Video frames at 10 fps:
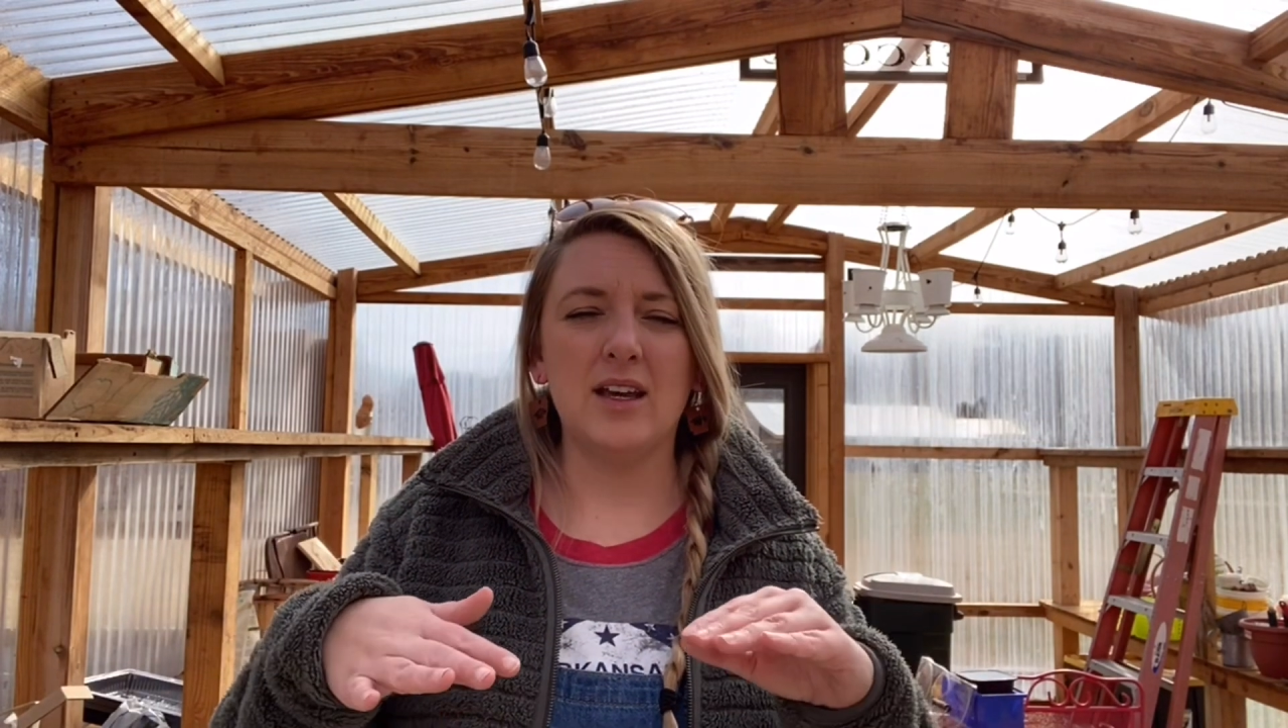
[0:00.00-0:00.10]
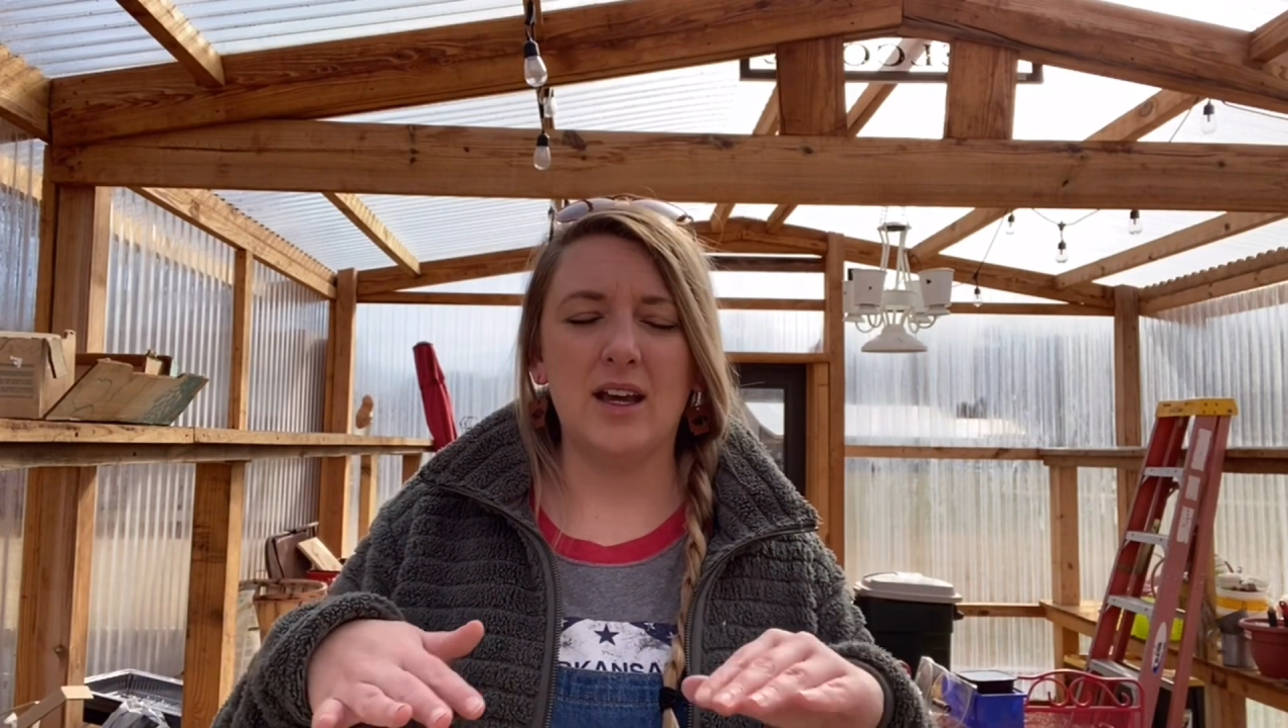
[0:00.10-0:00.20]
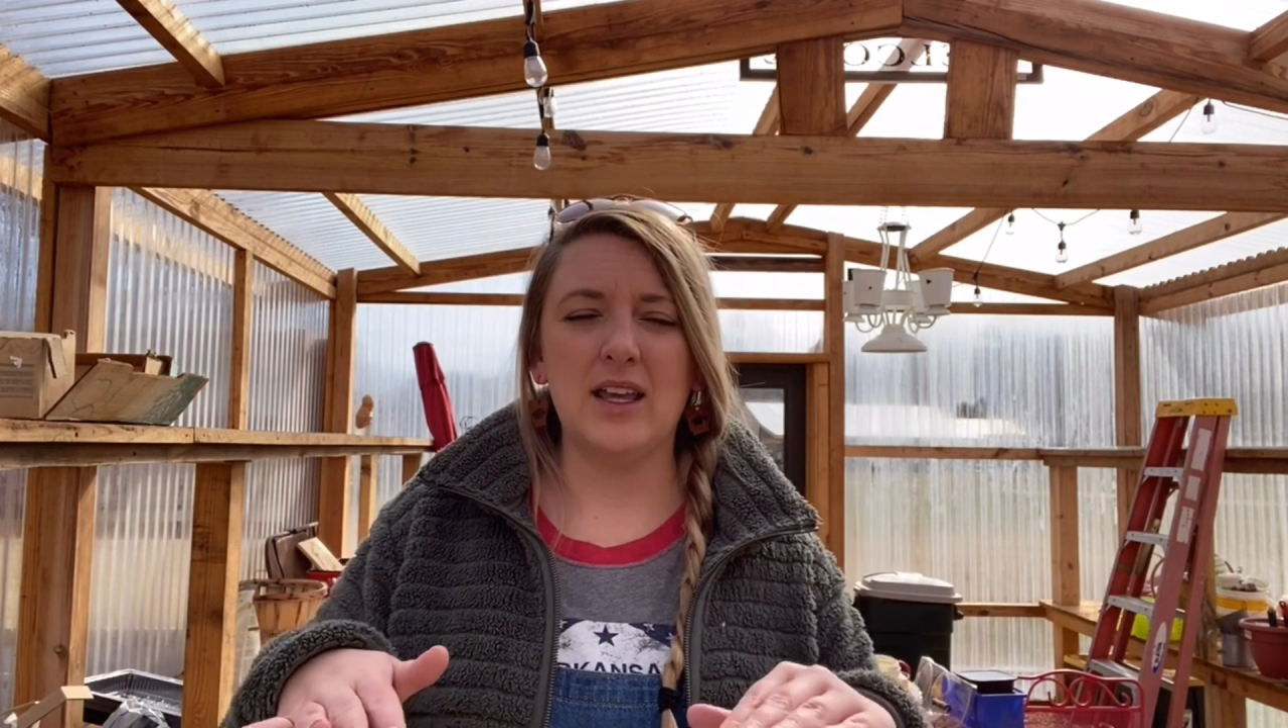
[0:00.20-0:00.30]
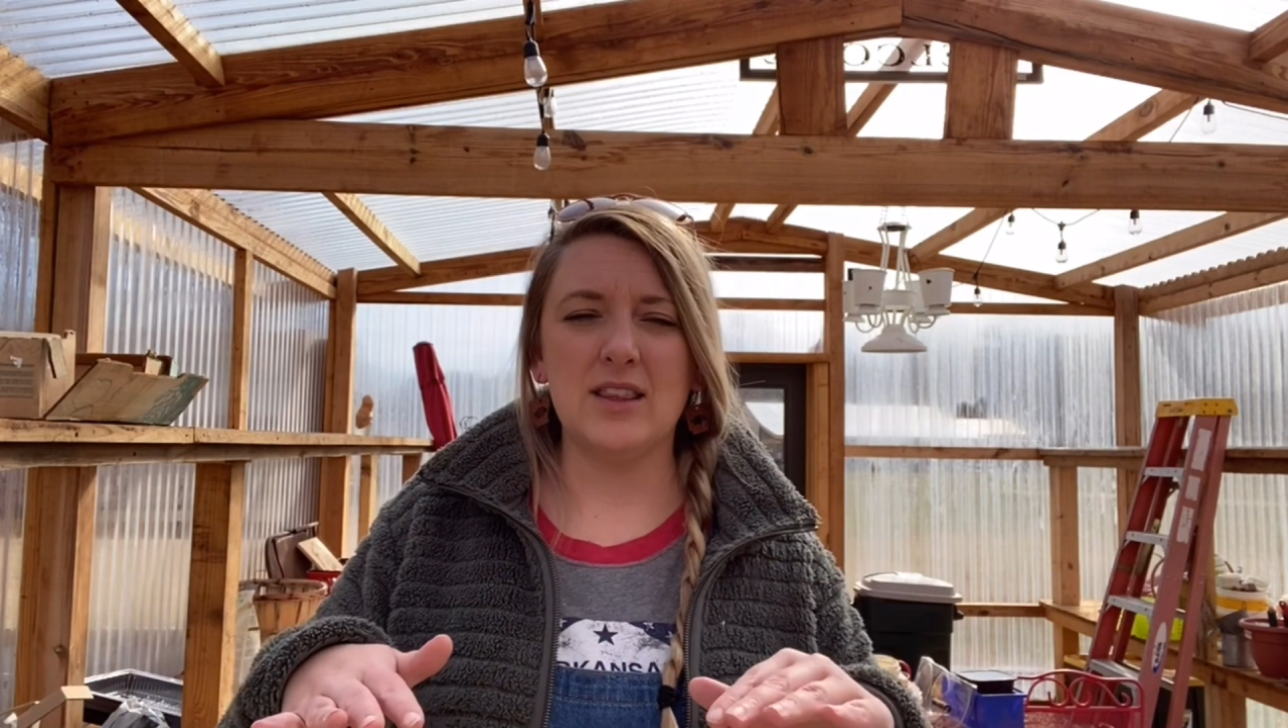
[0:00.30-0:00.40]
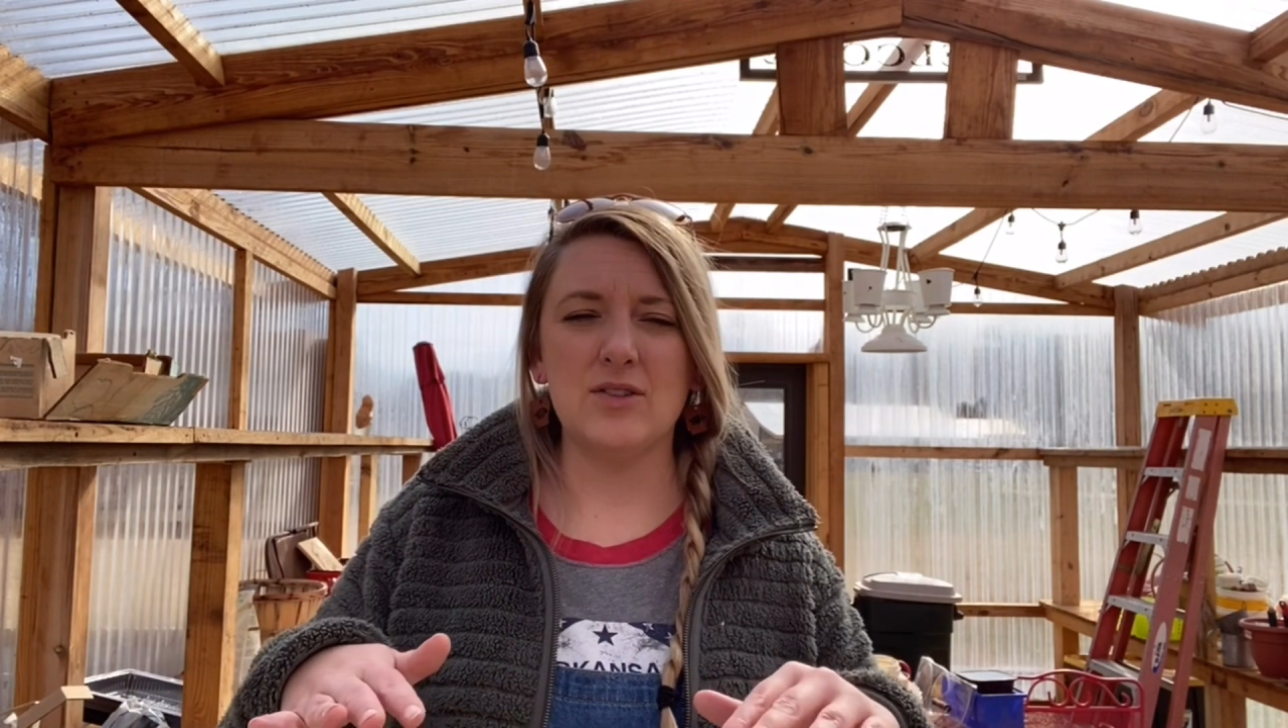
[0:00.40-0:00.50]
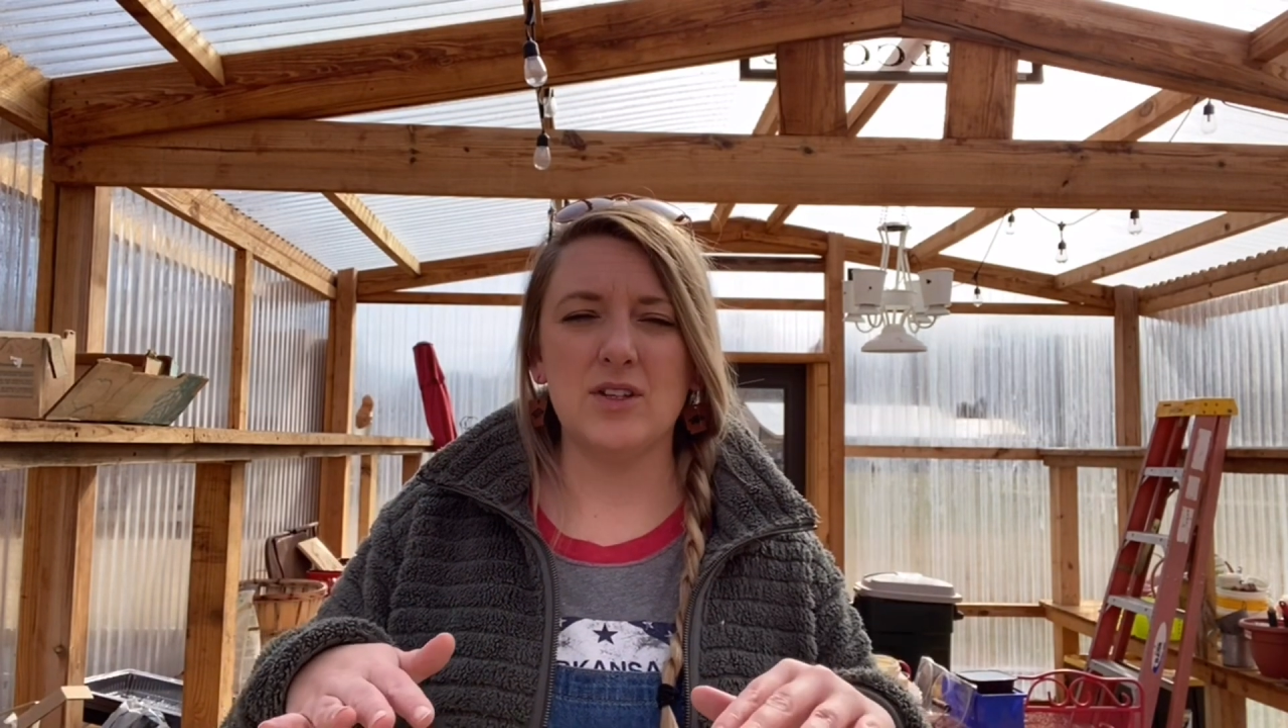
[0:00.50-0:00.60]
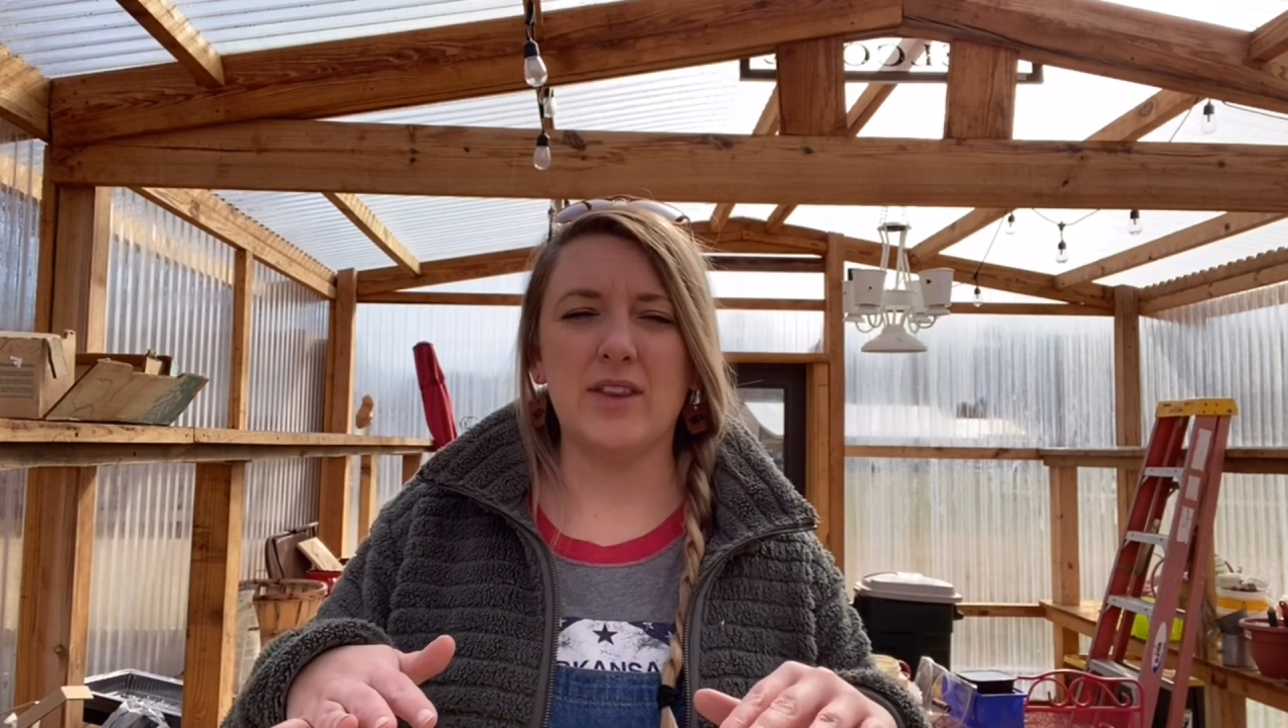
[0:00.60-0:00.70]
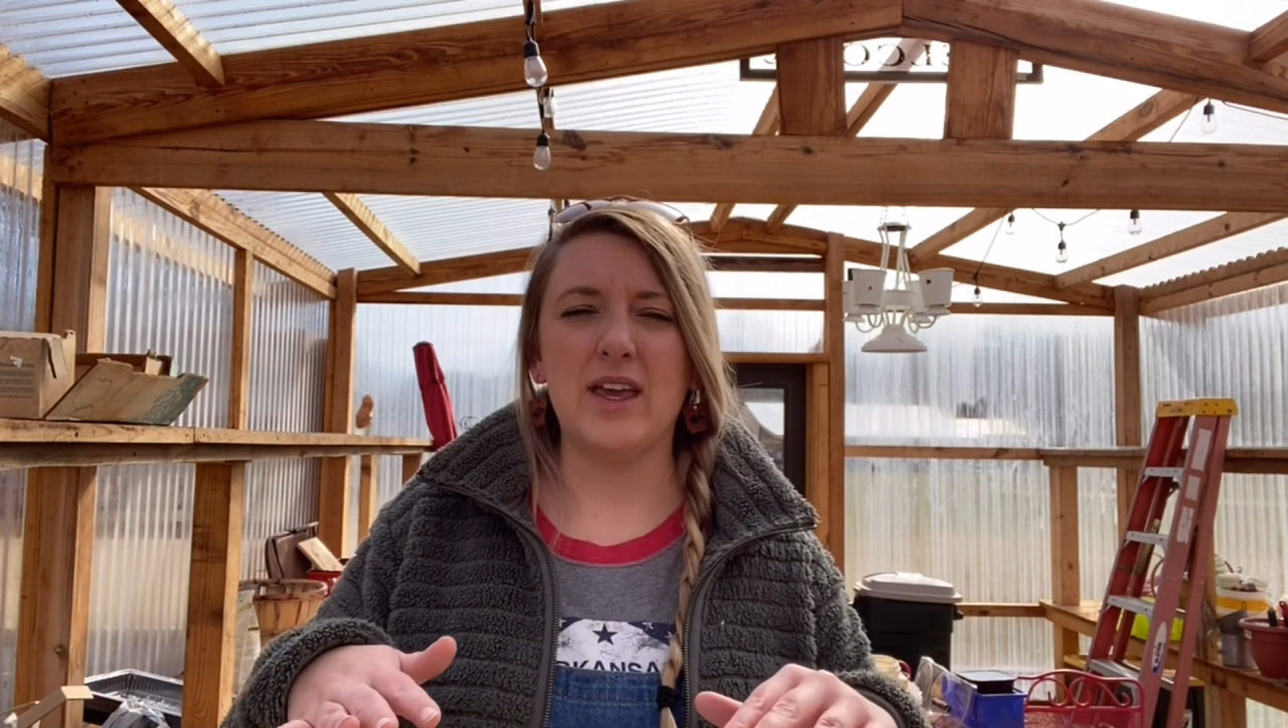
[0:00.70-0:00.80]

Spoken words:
I get those on the